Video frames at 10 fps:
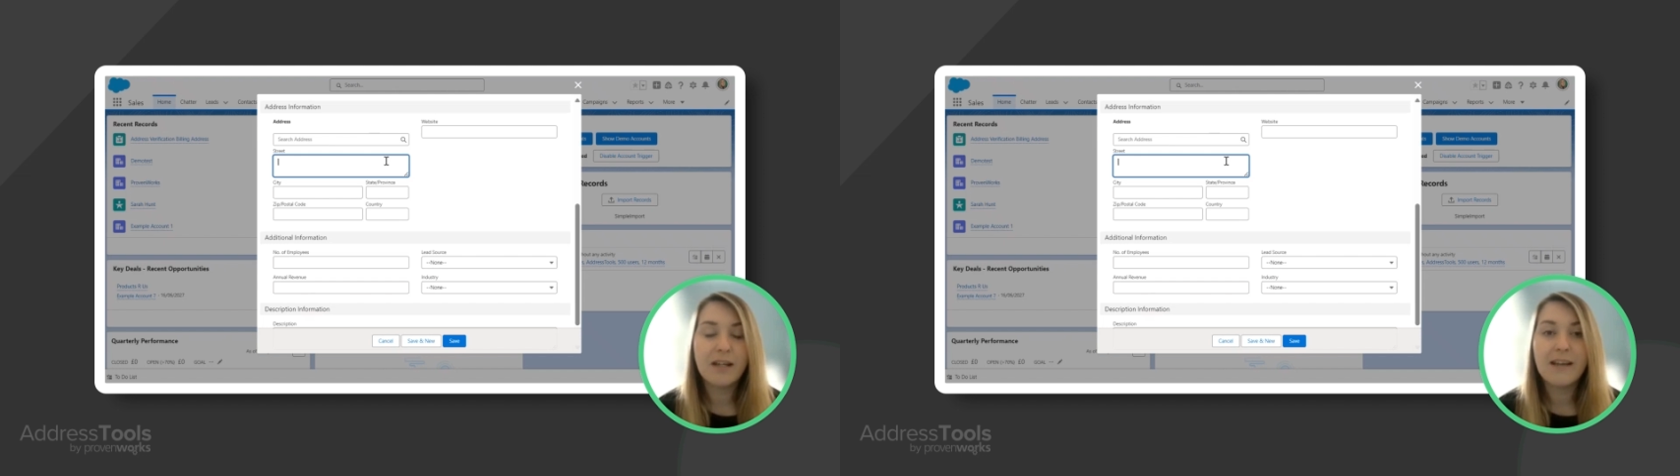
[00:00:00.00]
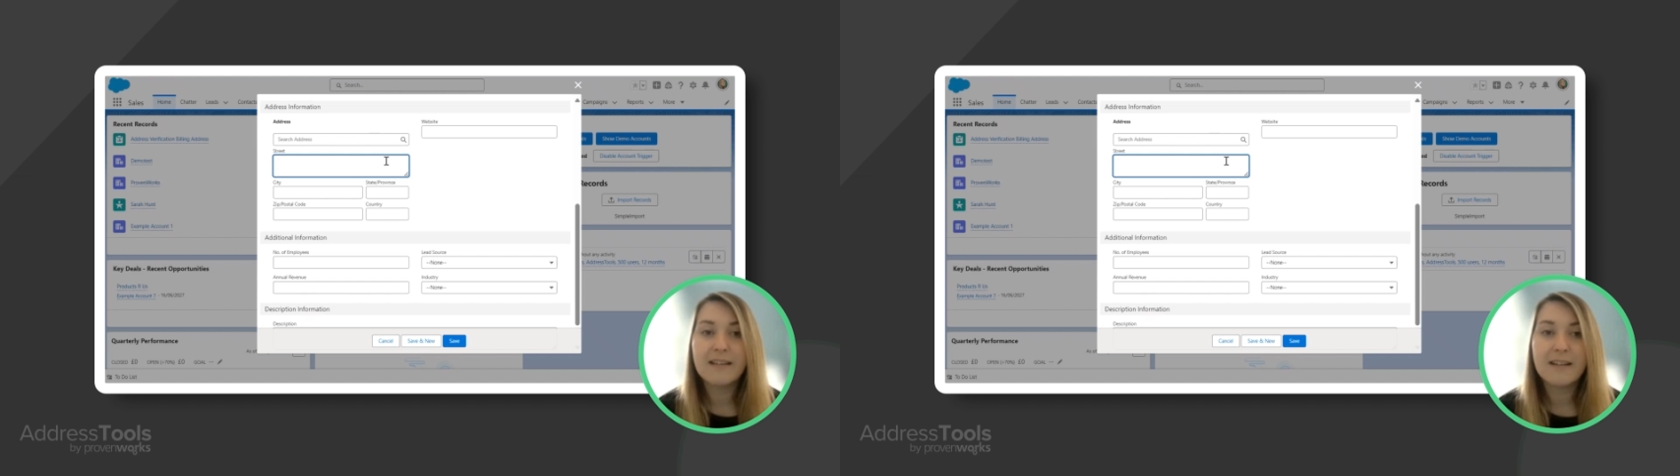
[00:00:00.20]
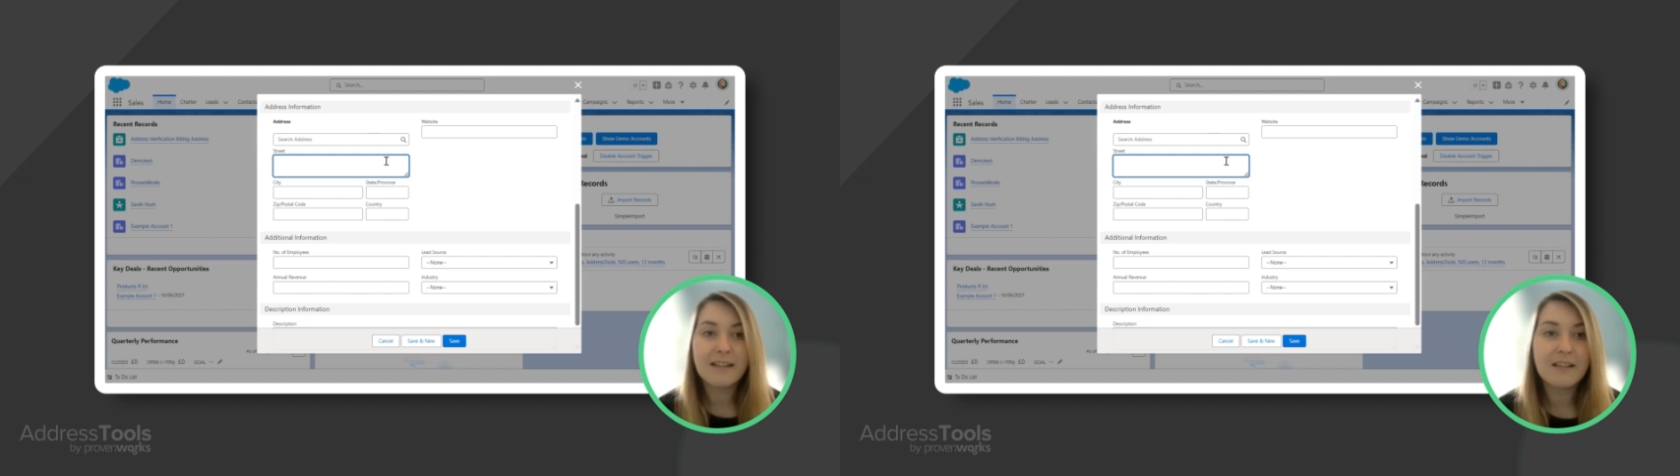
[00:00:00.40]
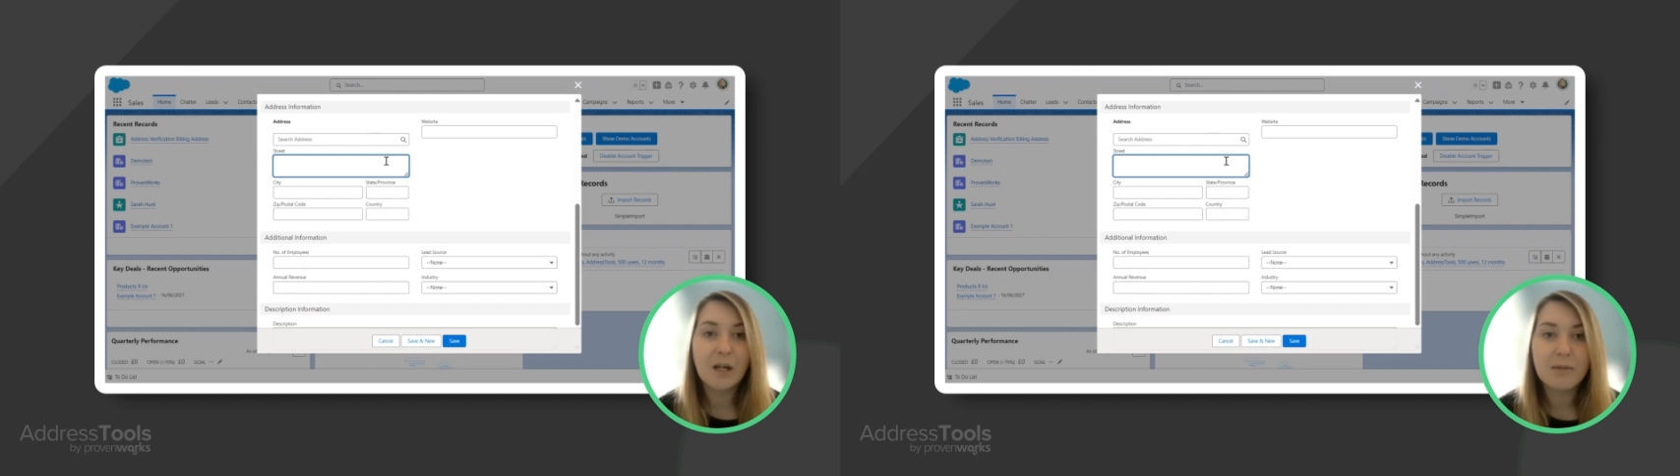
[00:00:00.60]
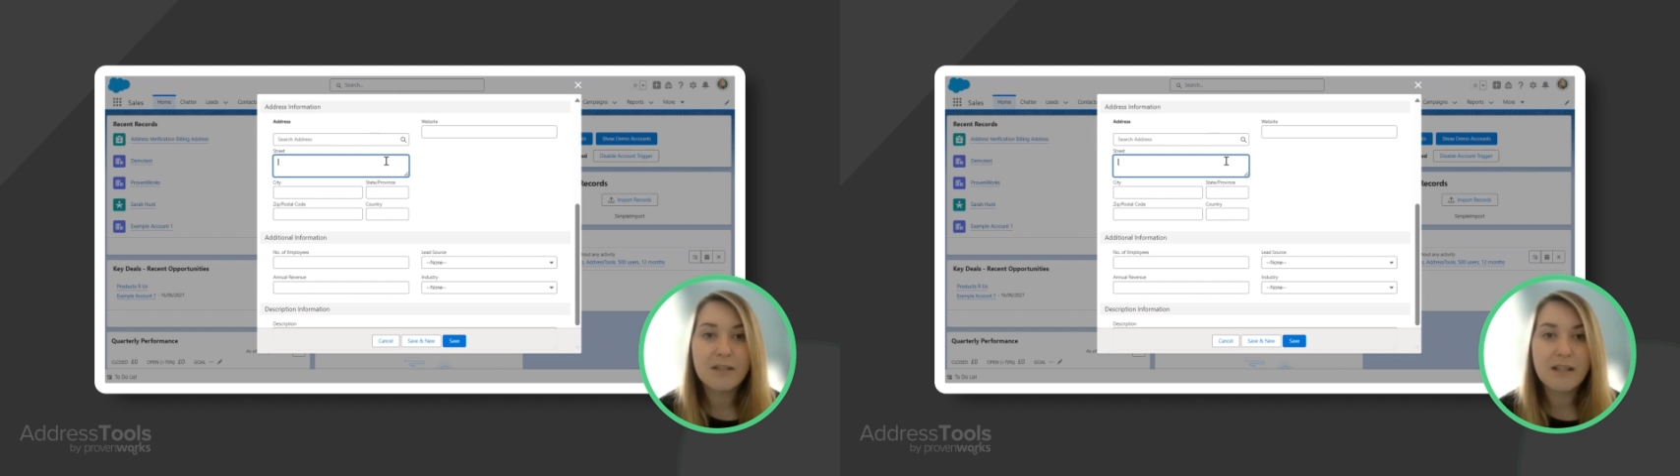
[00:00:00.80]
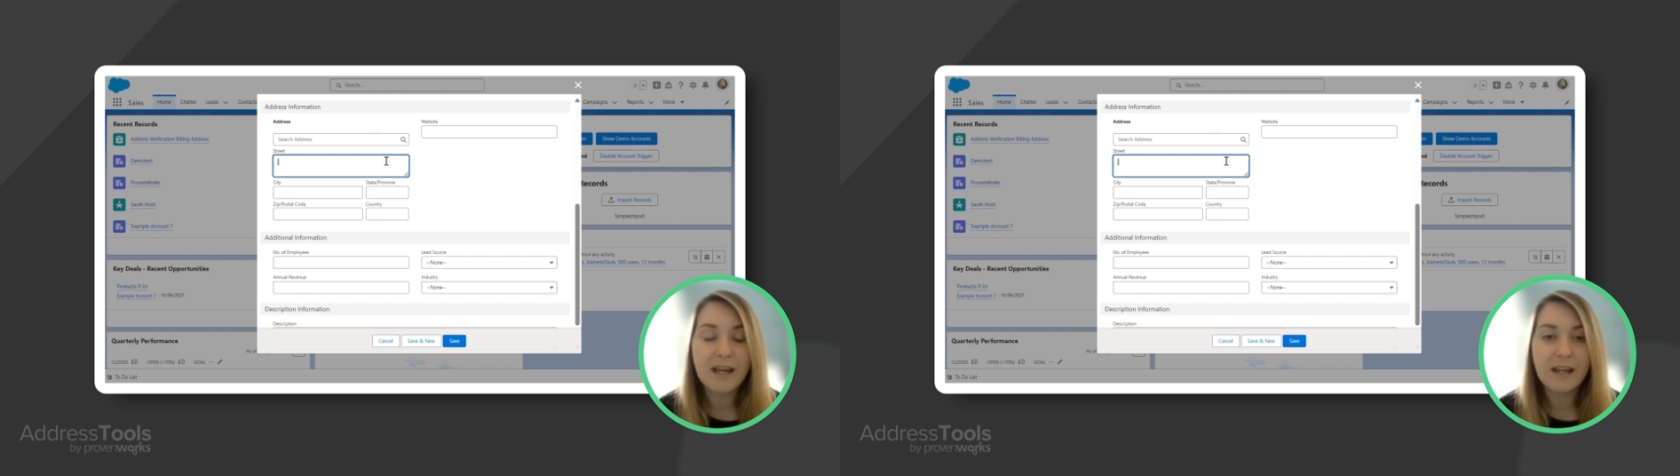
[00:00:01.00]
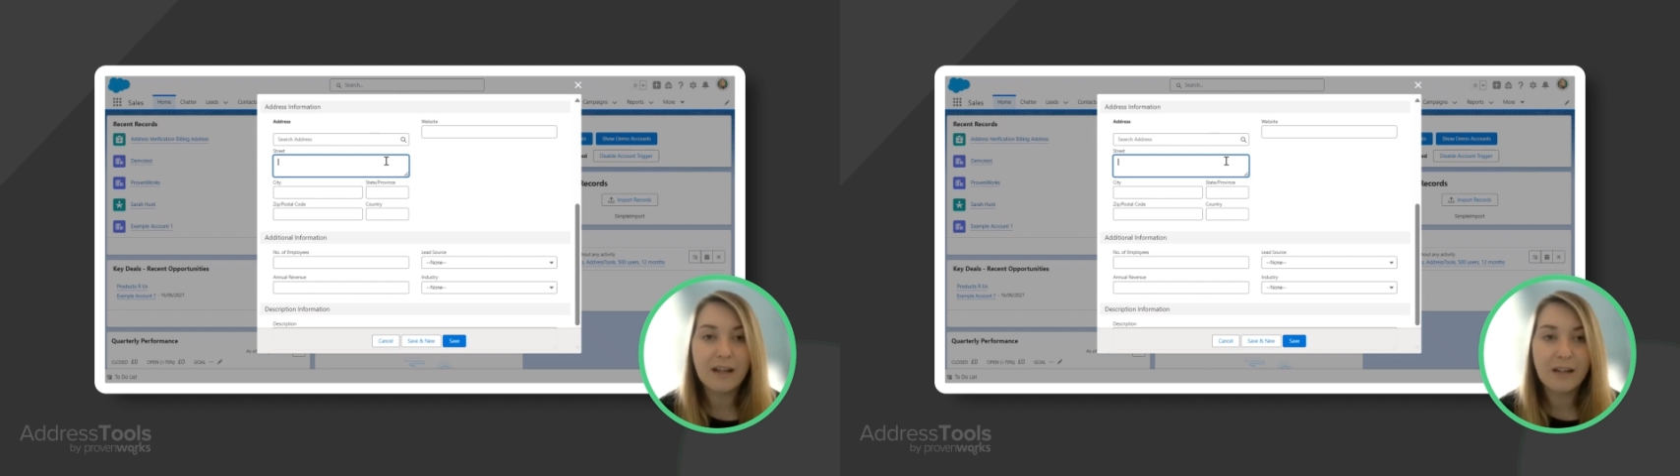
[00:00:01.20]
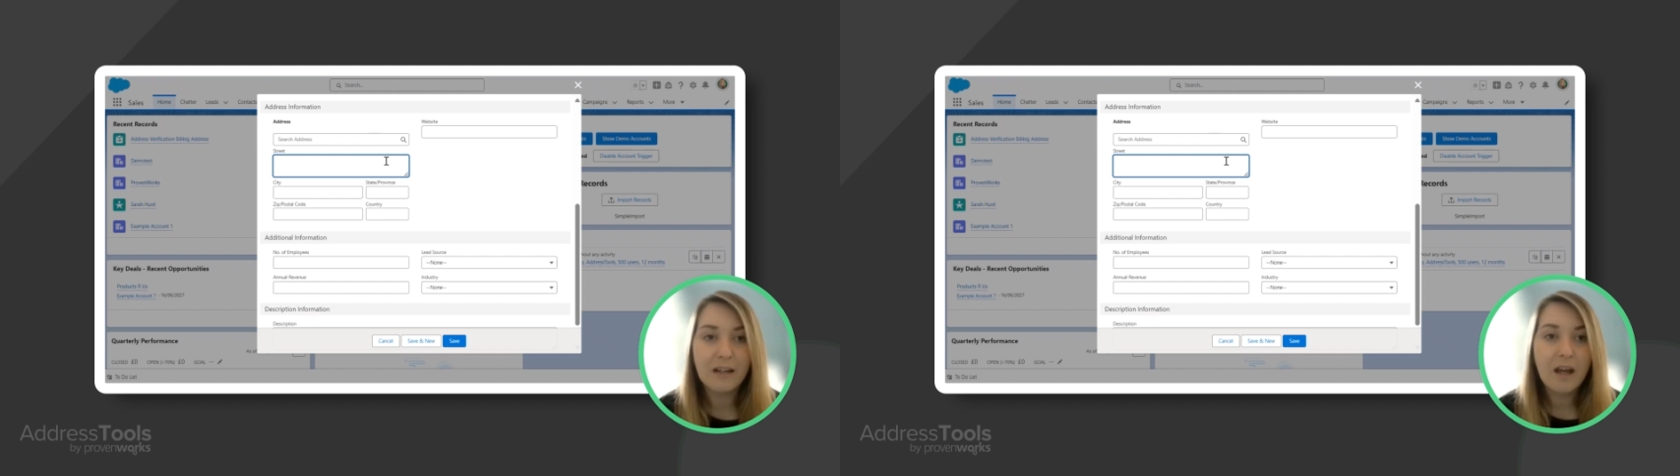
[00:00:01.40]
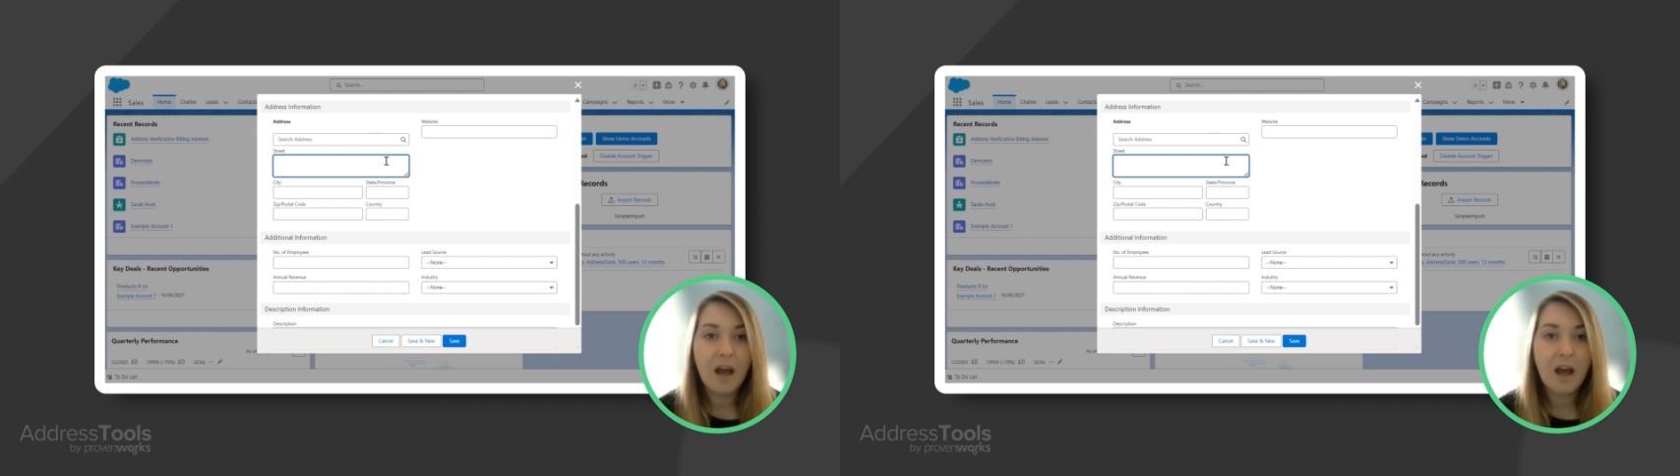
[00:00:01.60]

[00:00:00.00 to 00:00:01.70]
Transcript: lazily typed in